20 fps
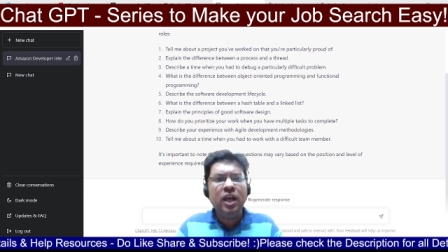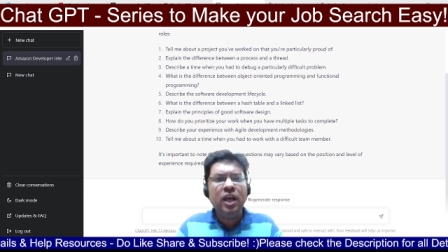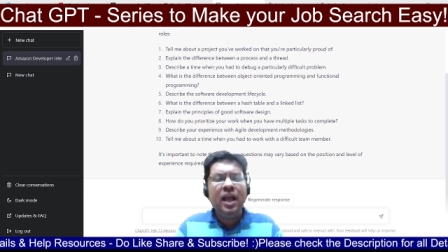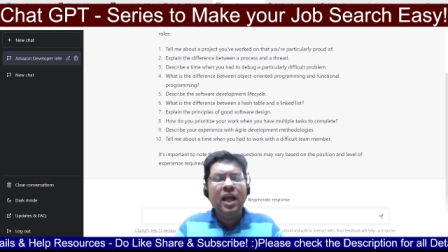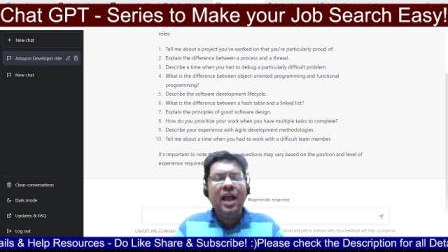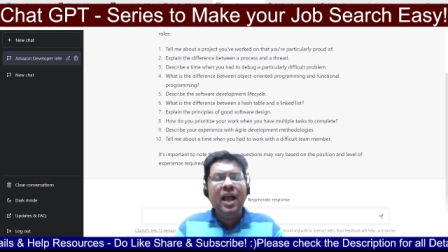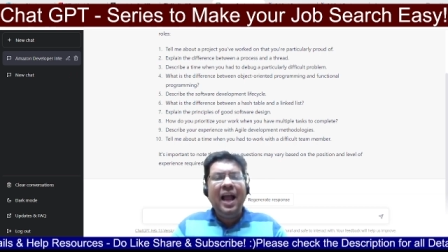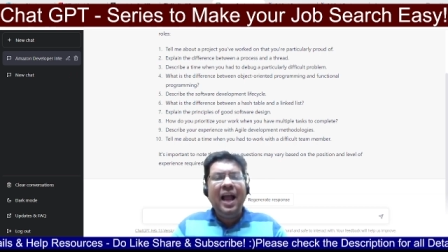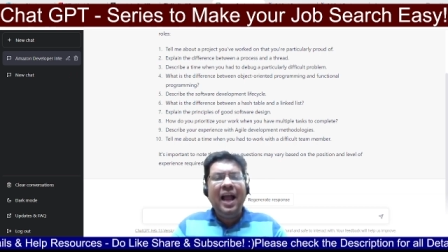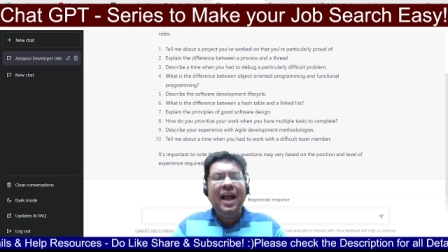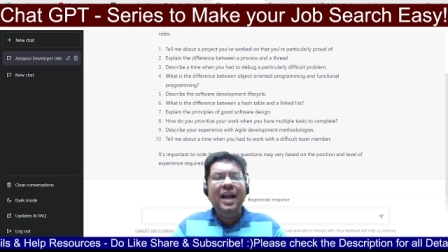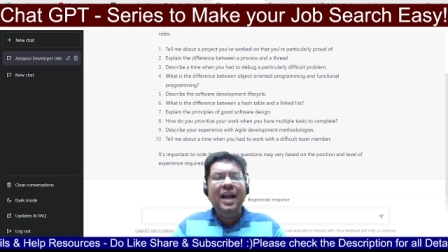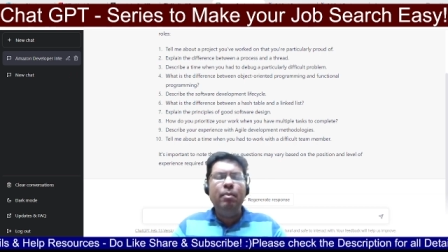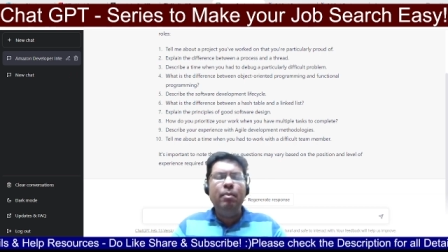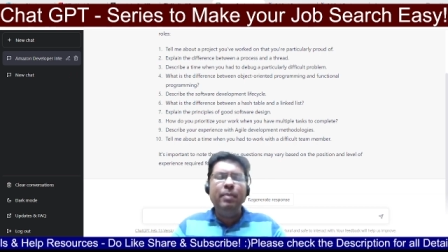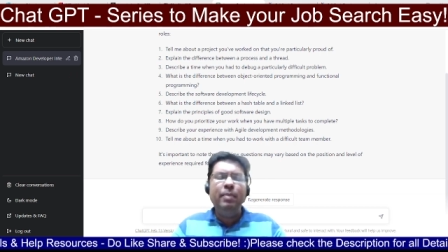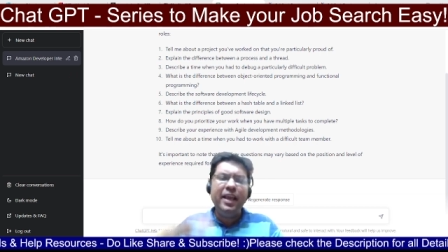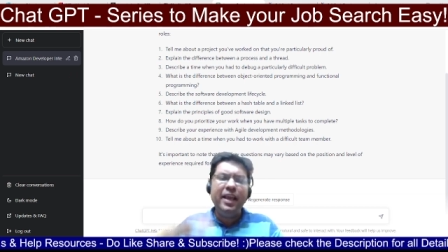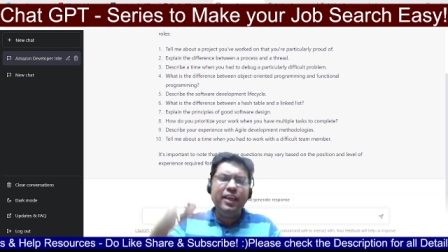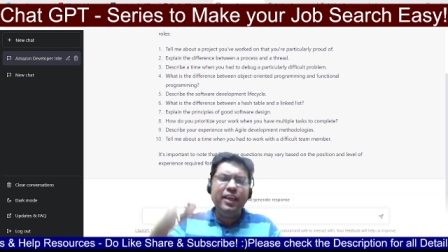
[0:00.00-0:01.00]
and
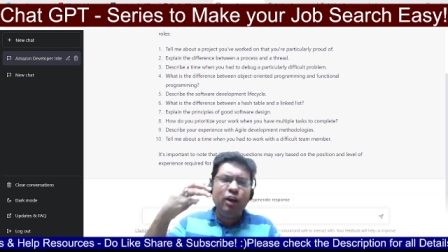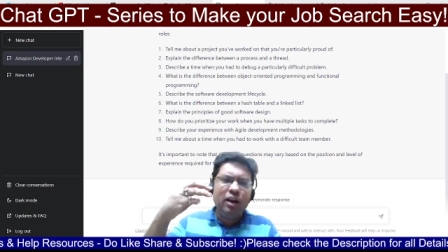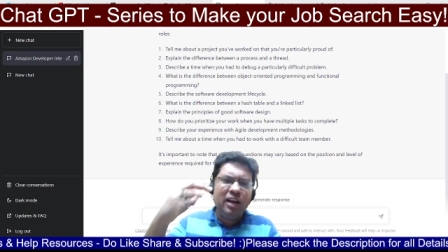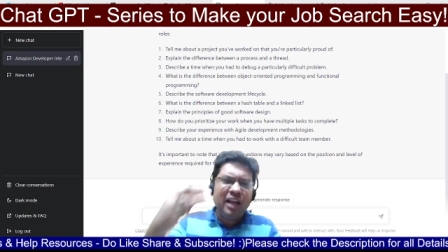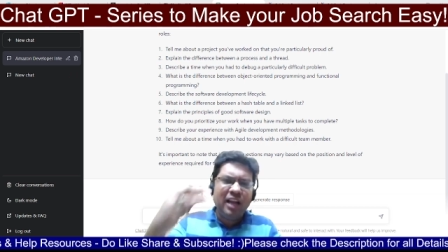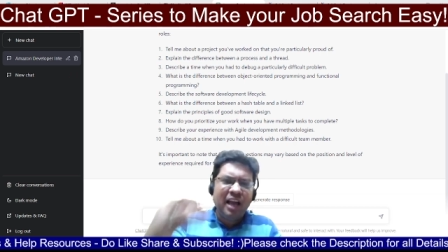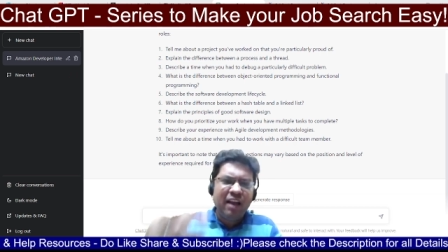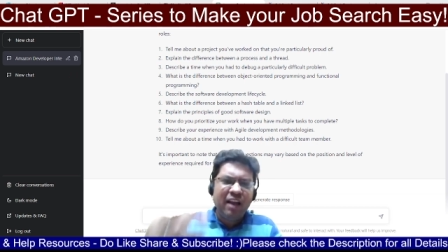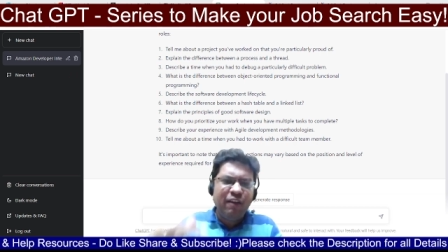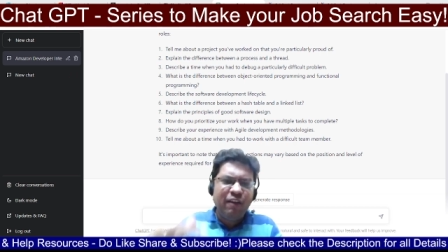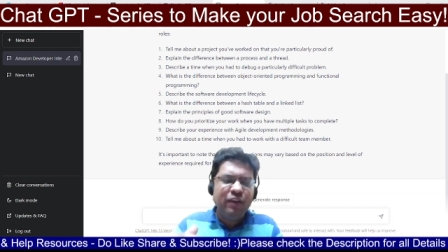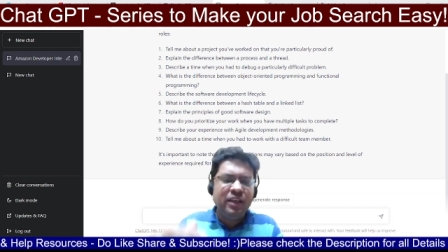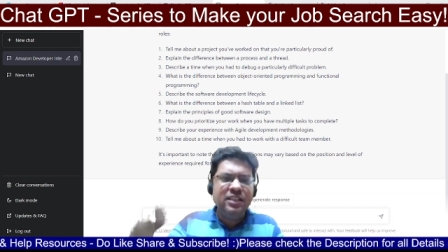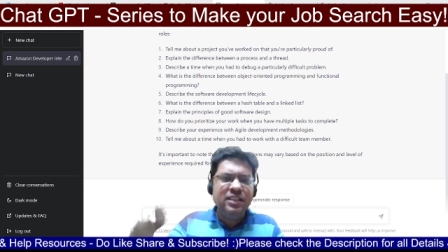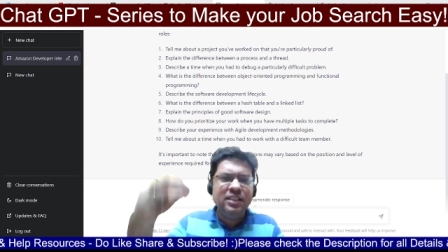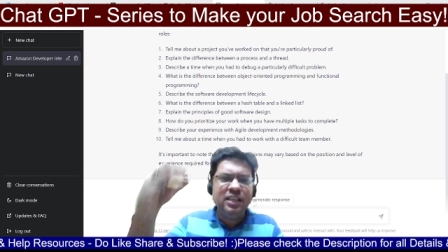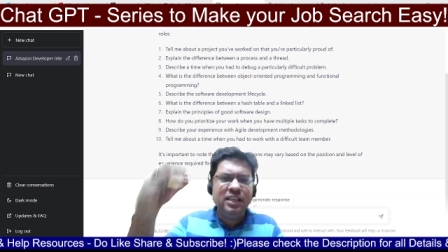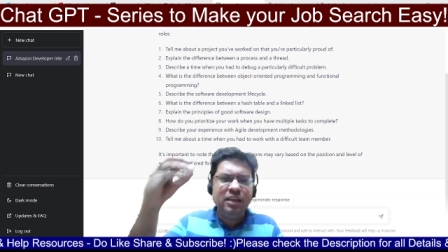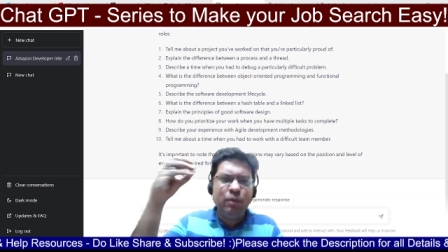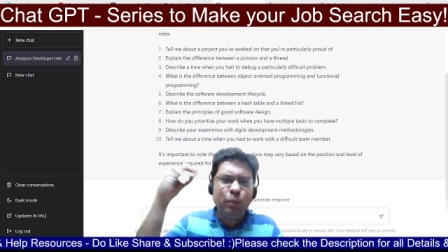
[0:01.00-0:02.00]
make your life
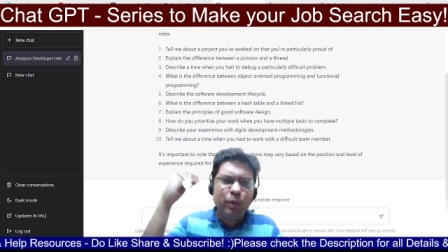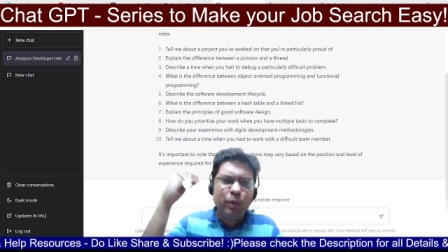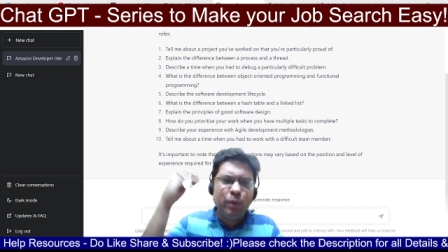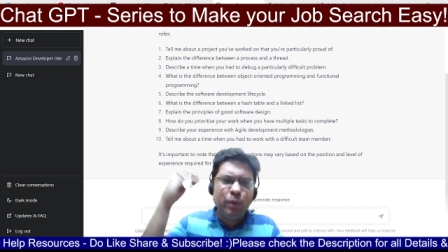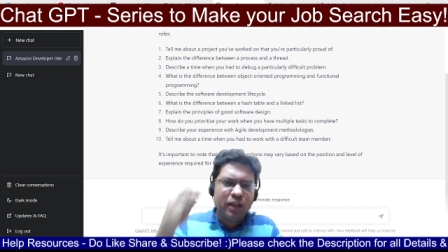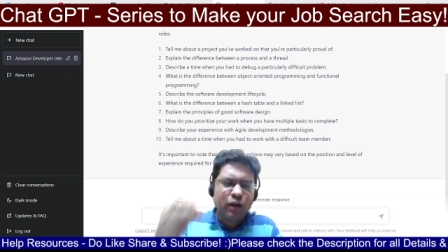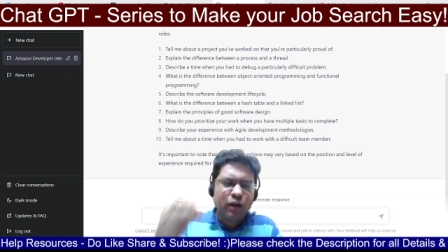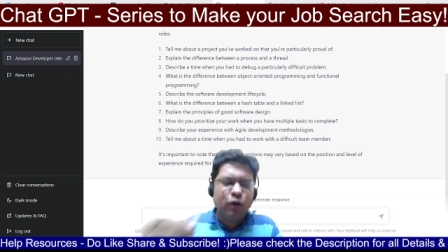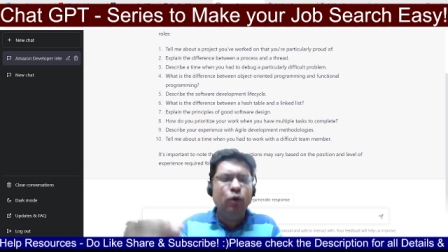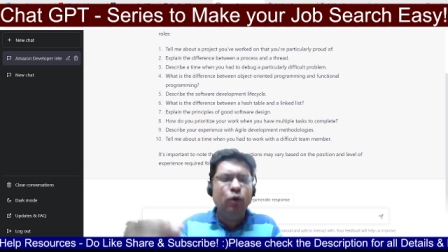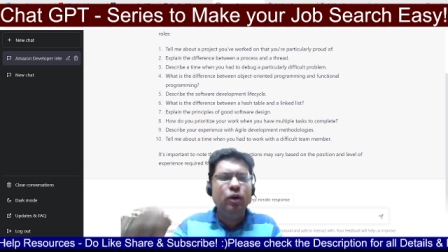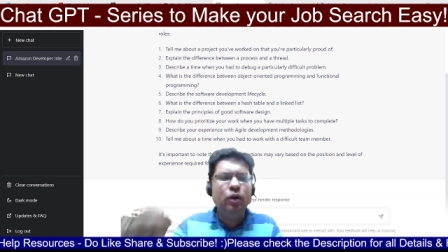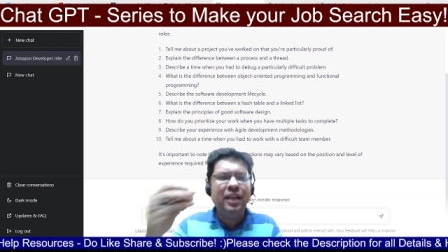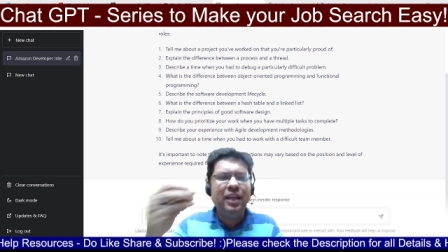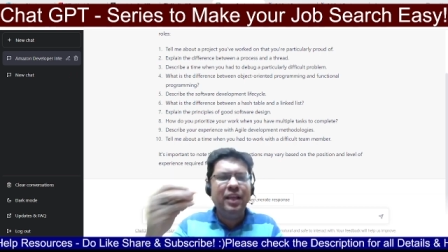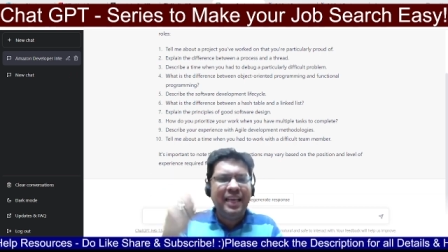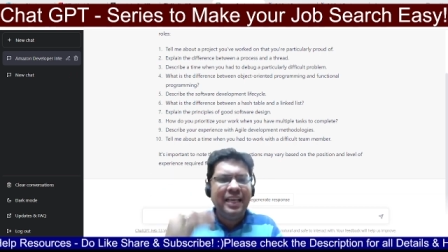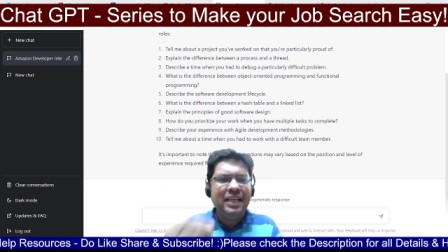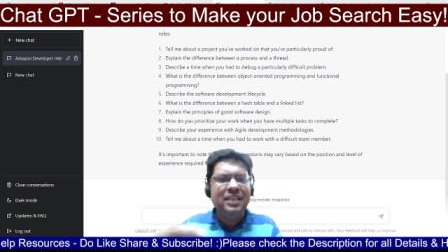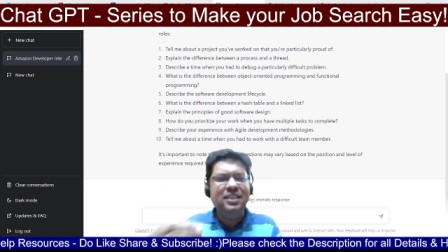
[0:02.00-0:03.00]
easy with a good,
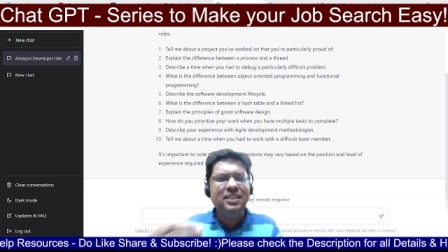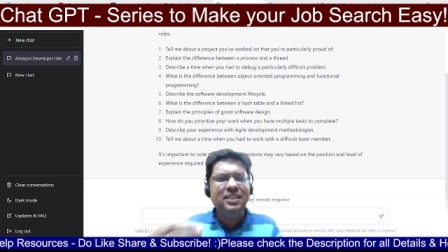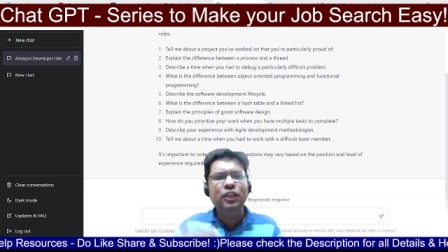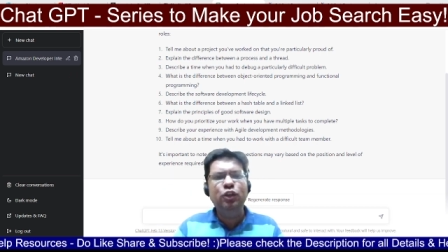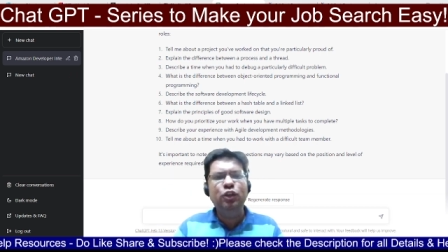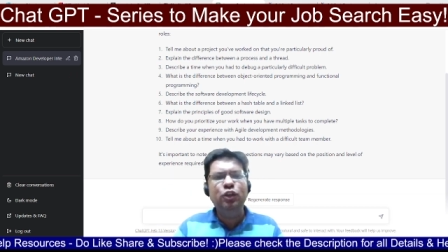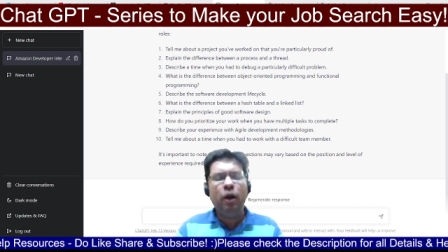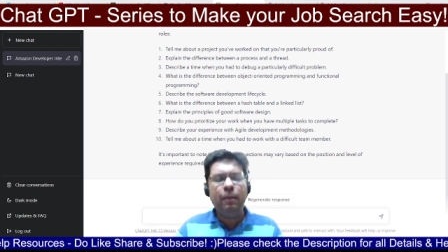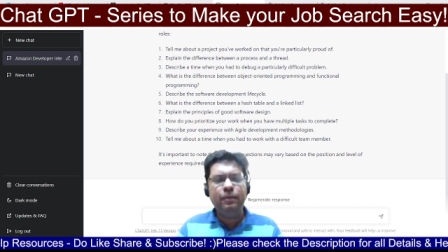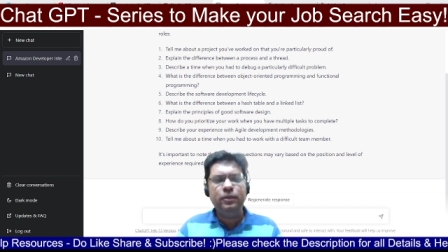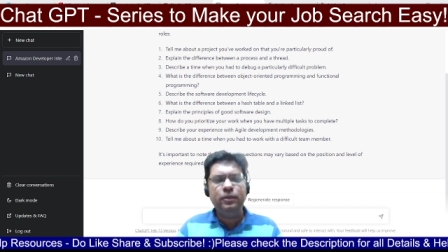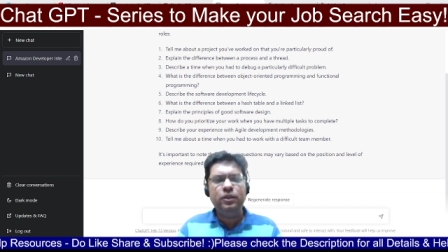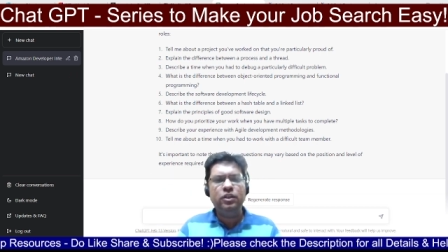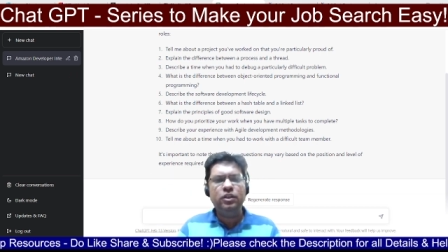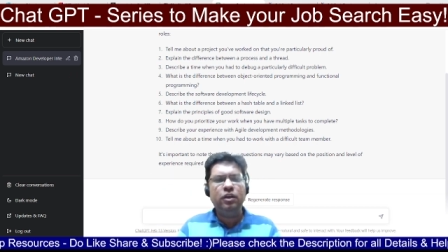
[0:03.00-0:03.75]
easy job search.